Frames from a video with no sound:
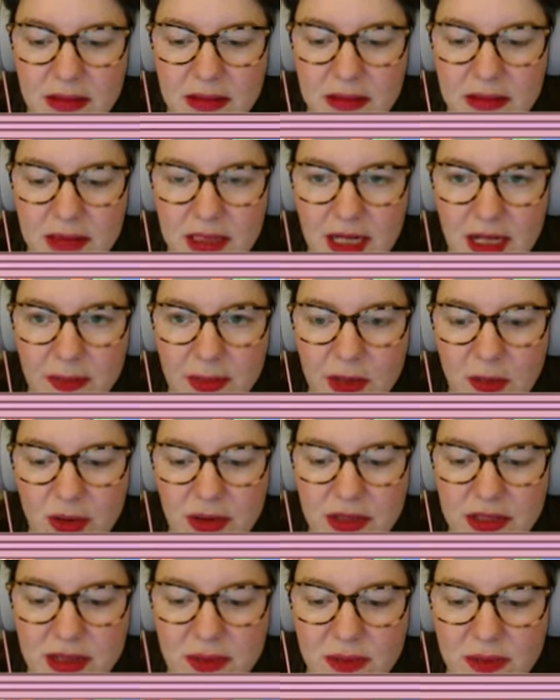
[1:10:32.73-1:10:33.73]
Tell me what the
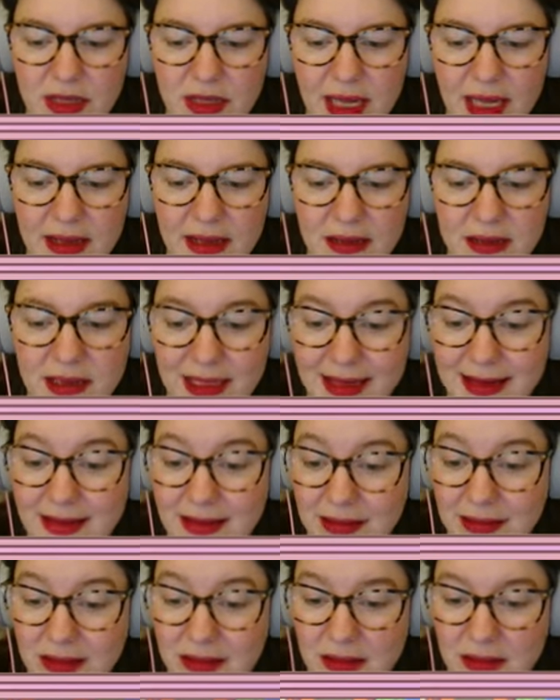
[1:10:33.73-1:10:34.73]
something else
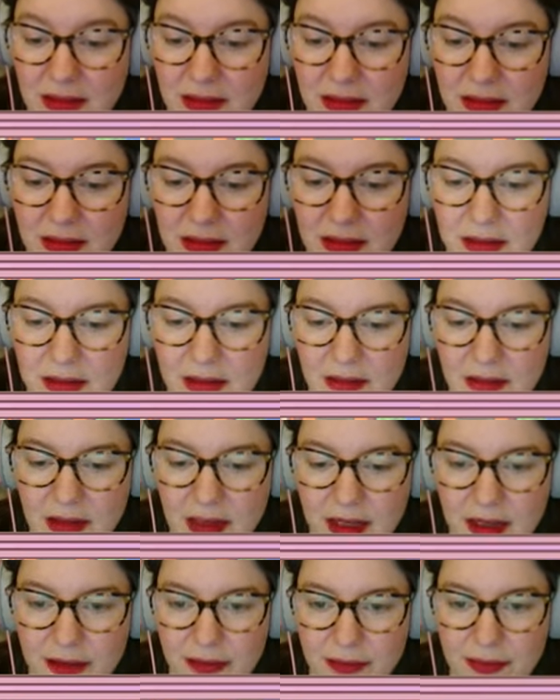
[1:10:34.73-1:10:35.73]
is, you
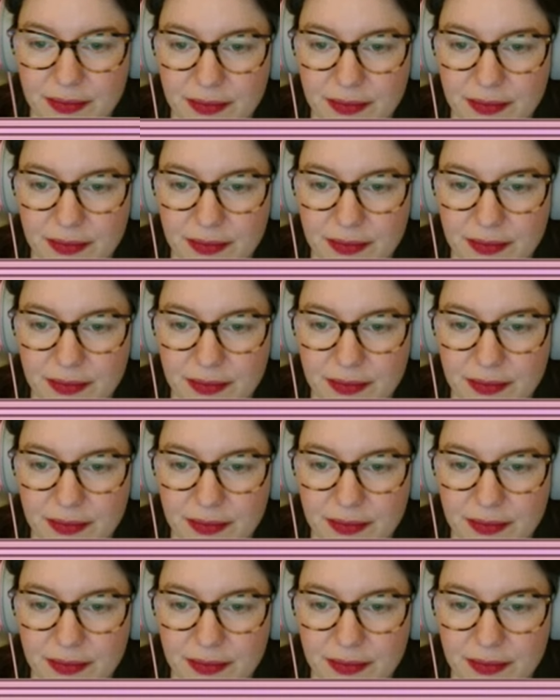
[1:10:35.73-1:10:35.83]
know?